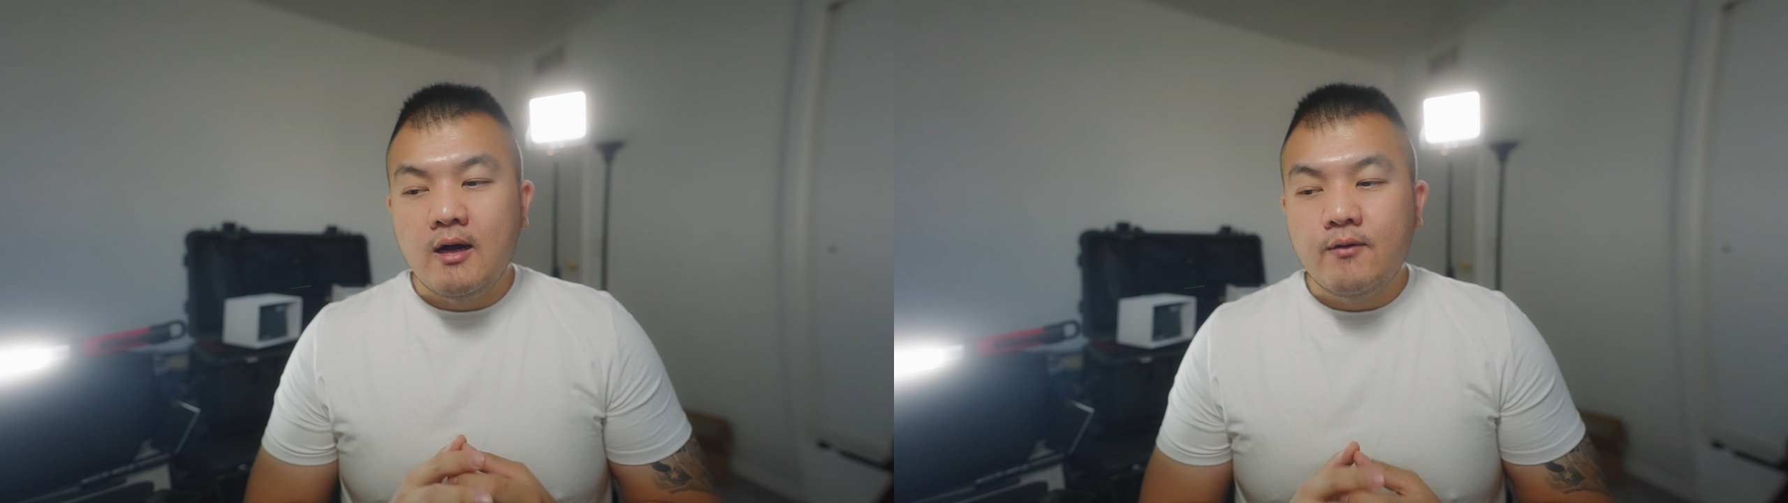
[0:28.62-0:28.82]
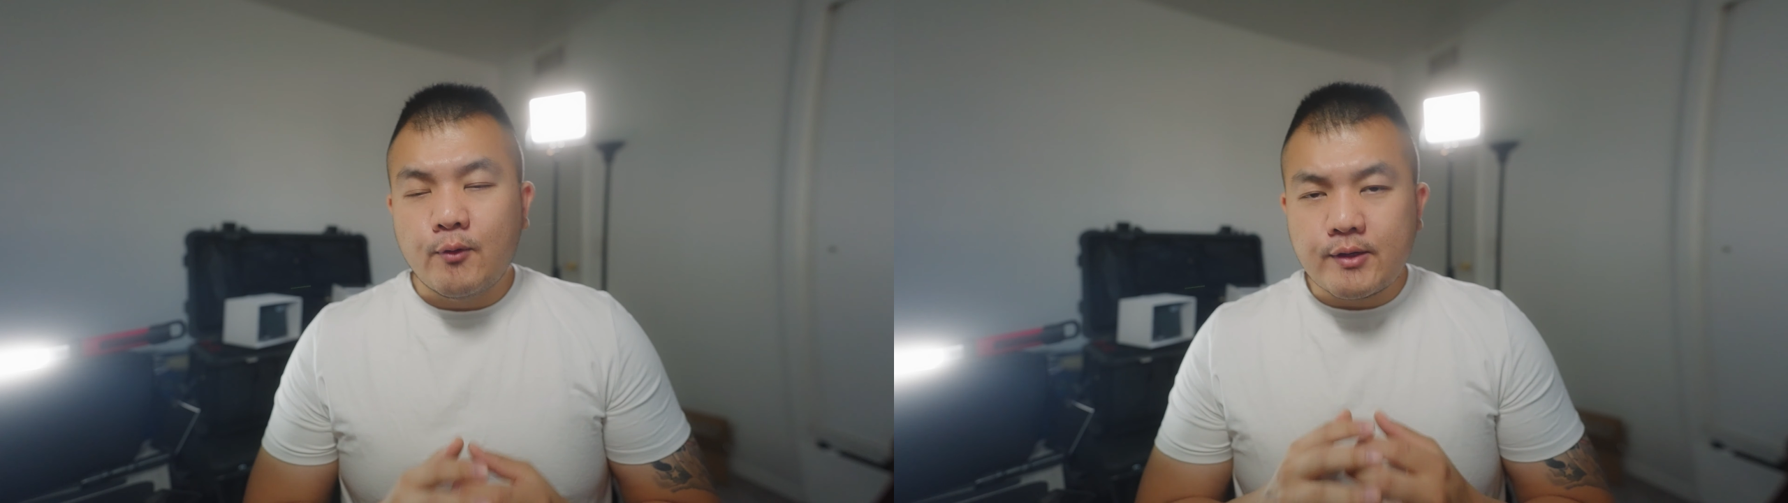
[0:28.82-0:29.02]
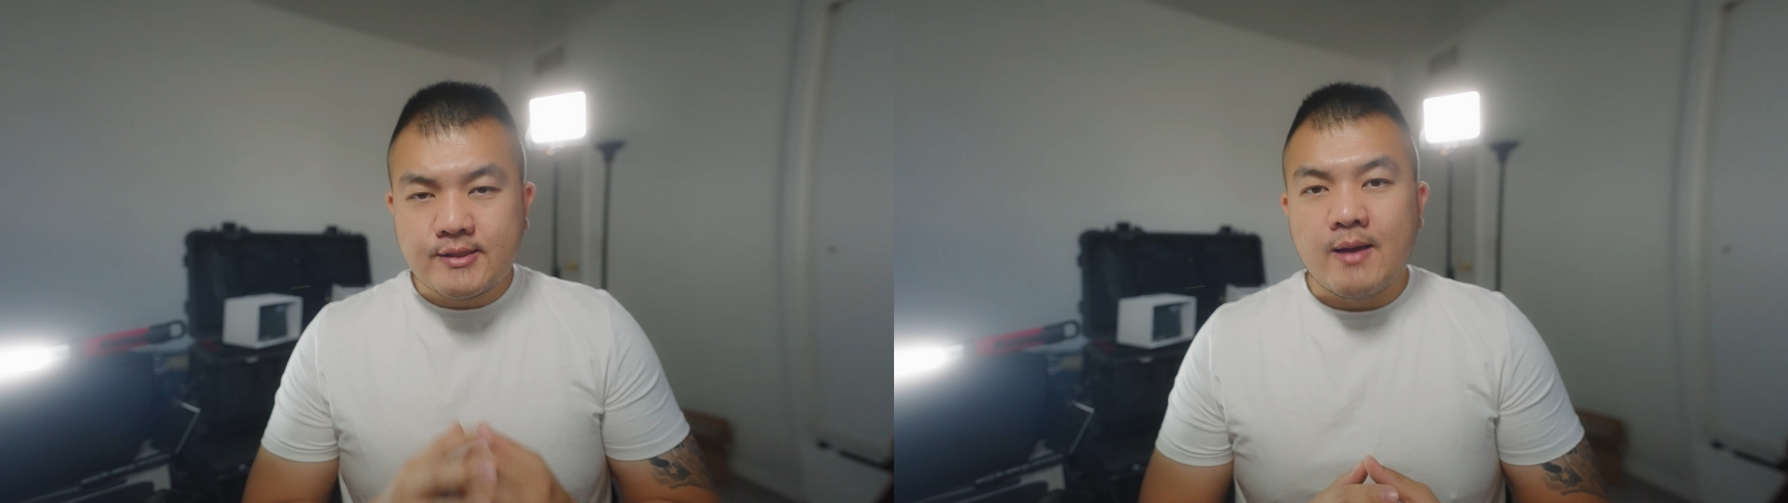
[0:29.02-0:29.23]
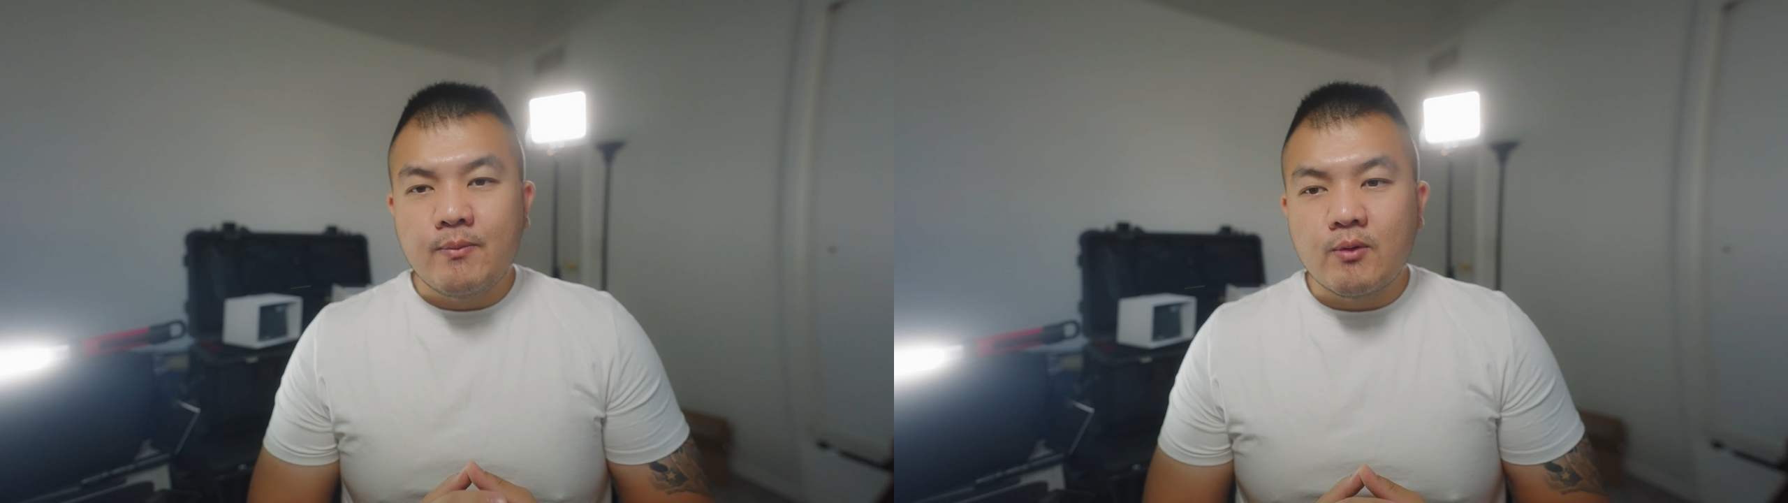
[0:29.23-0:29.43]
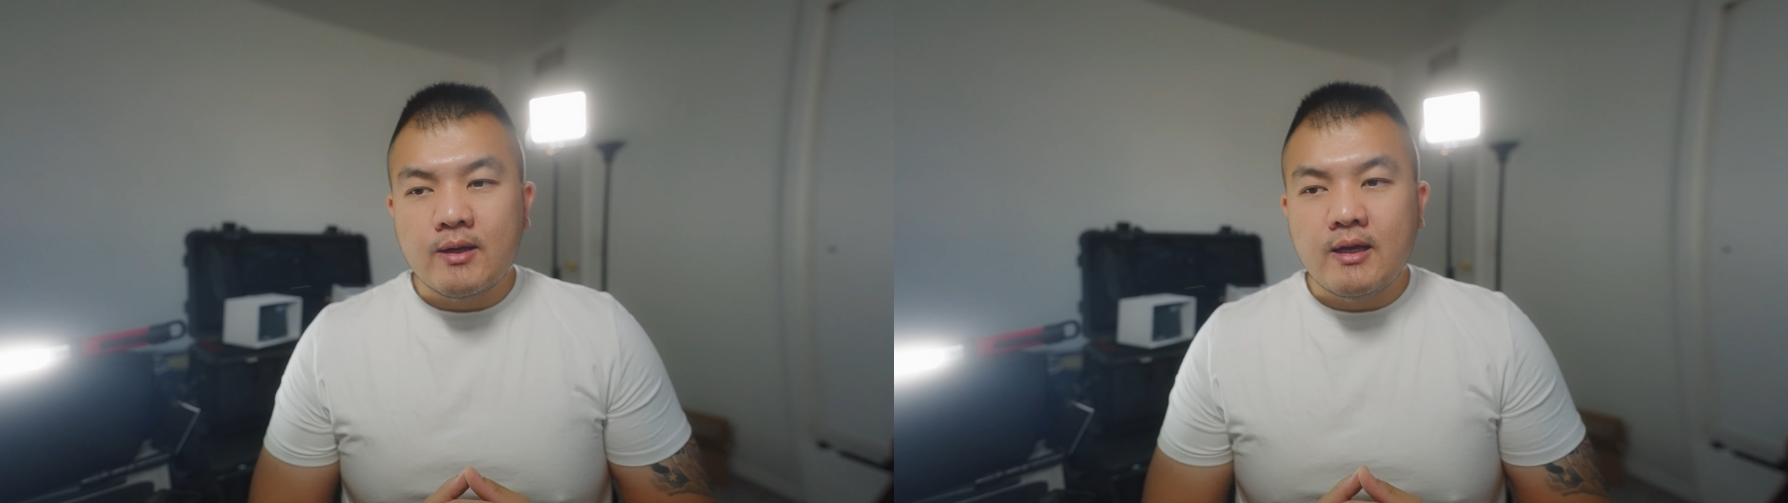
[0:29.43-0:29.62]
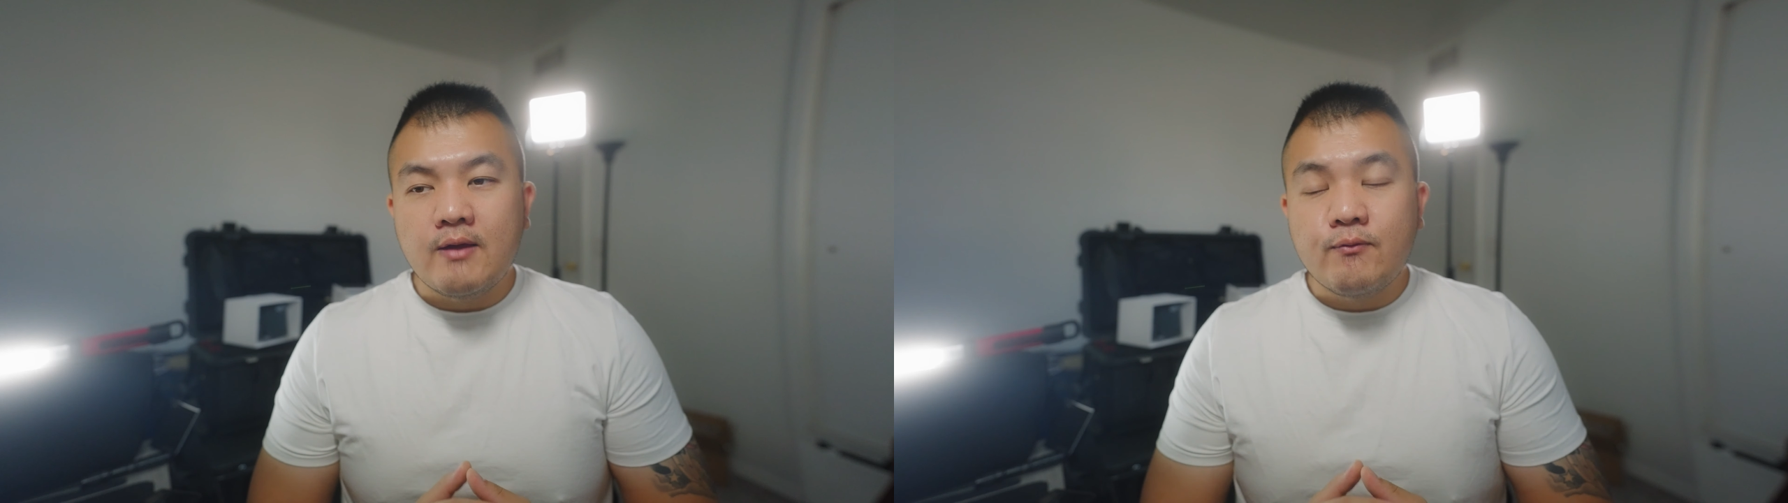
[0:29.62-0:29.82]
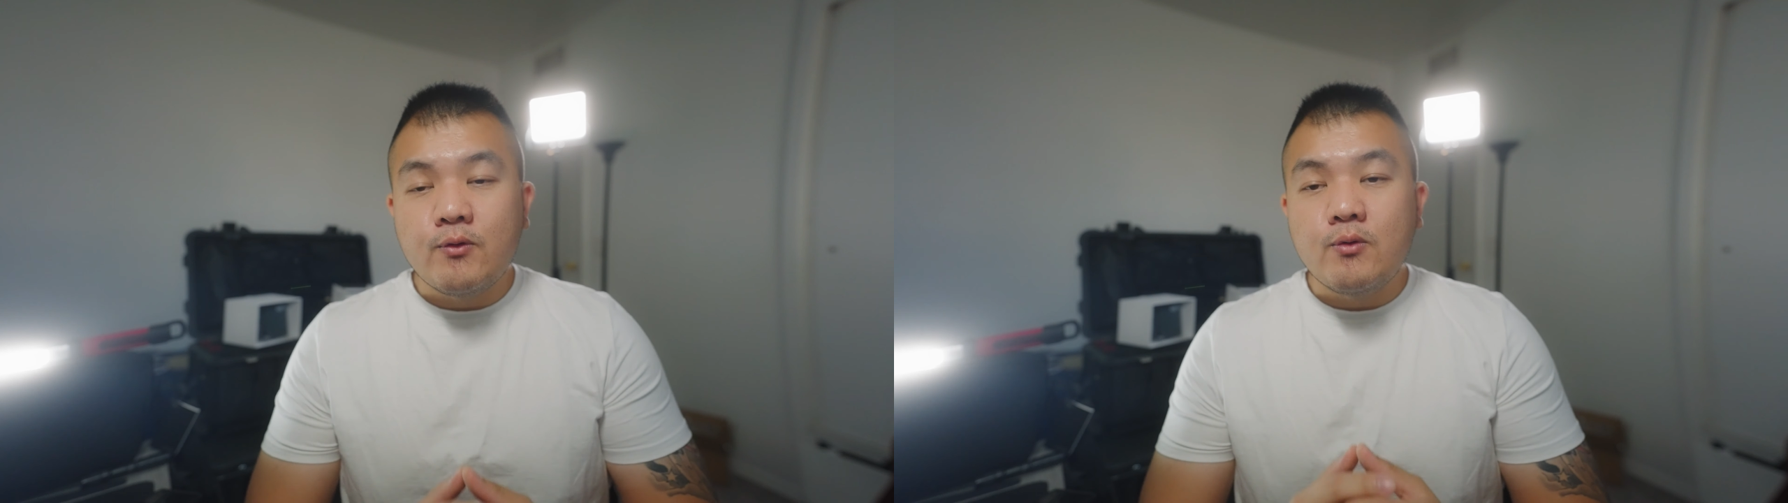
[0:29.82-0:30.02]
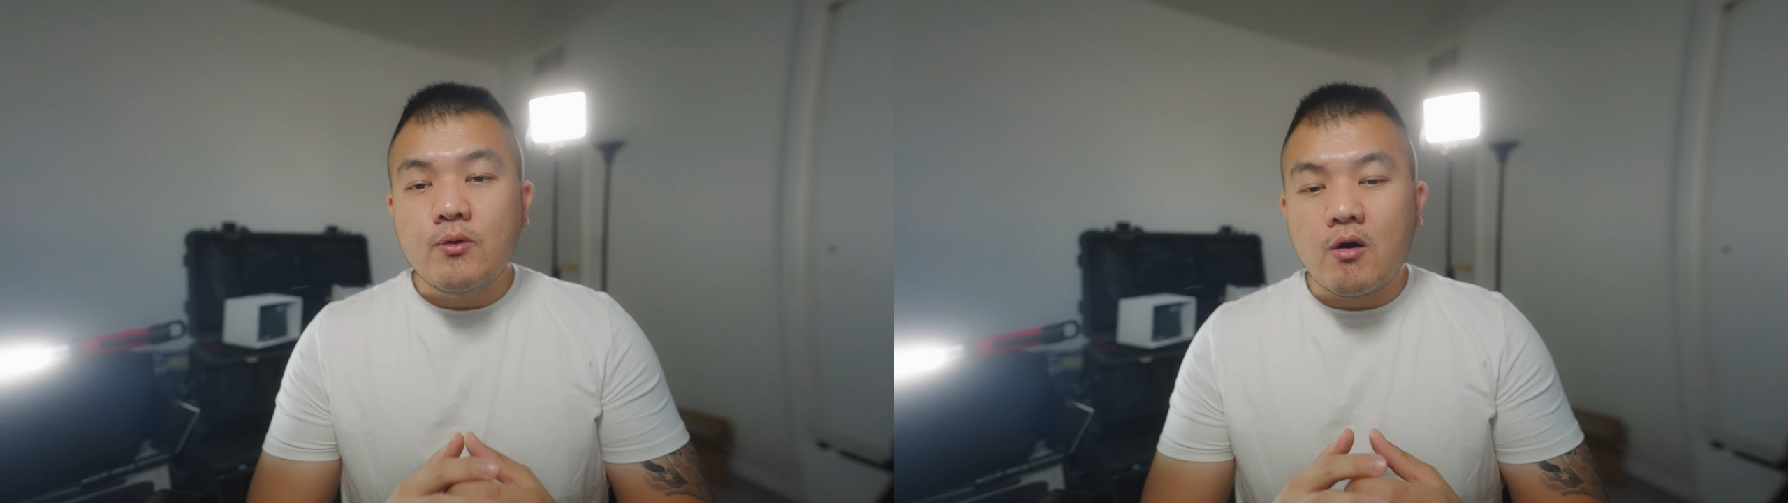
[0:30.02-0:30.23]
For example, okay, if
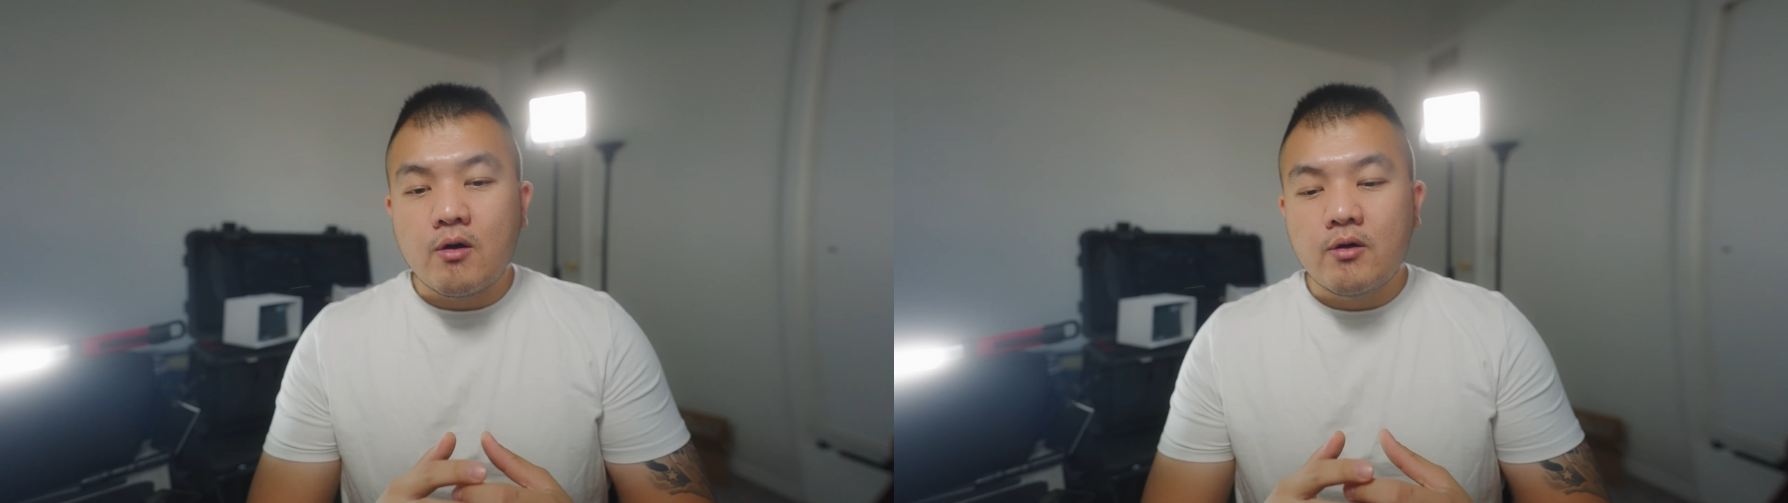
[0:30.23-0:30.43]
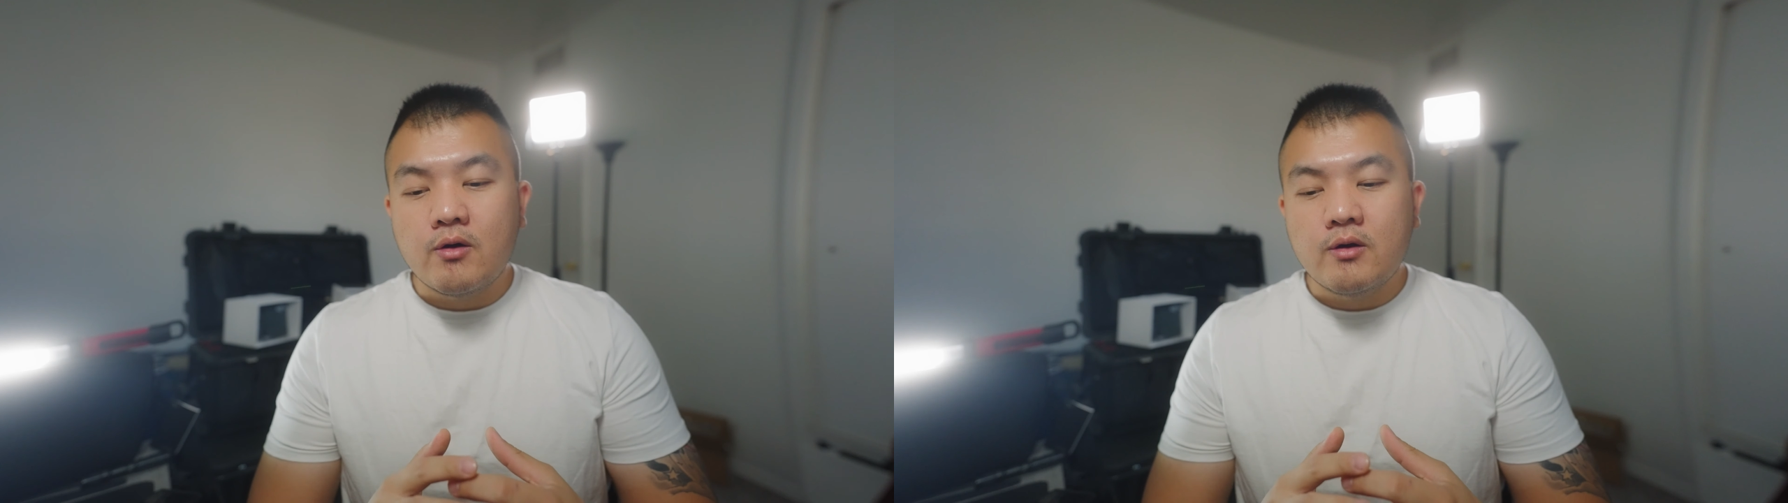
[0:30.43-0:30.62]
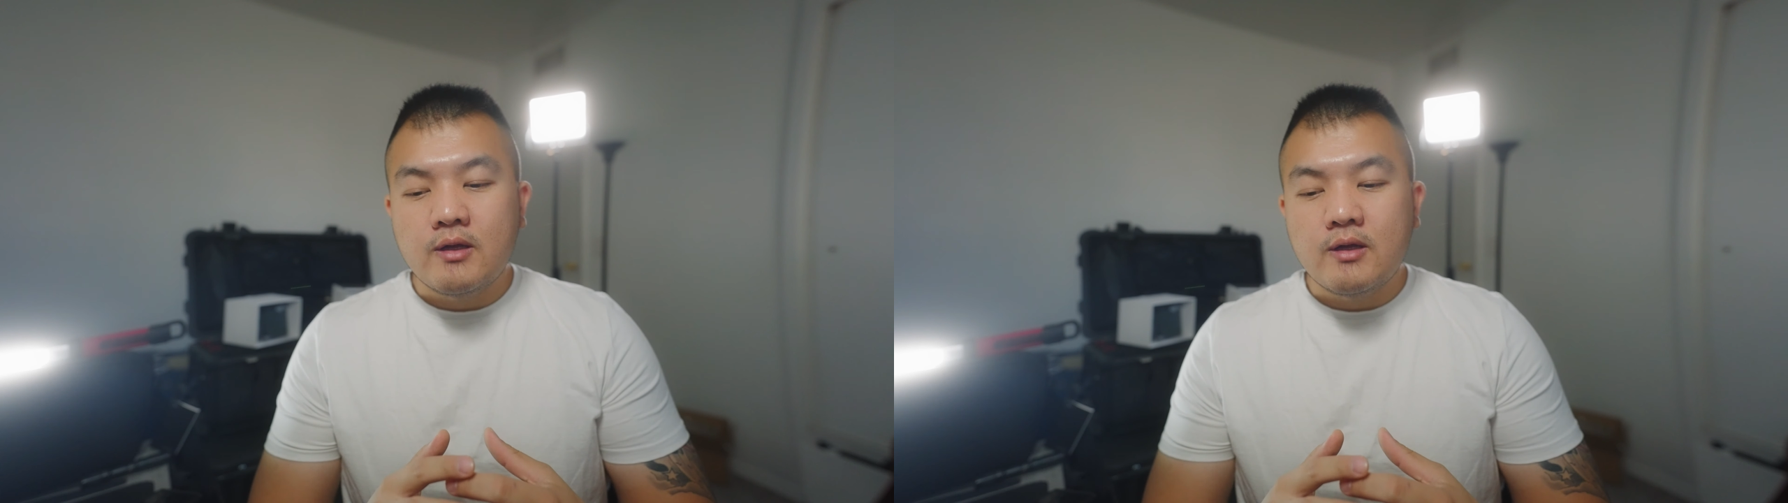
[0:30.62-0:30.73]
you are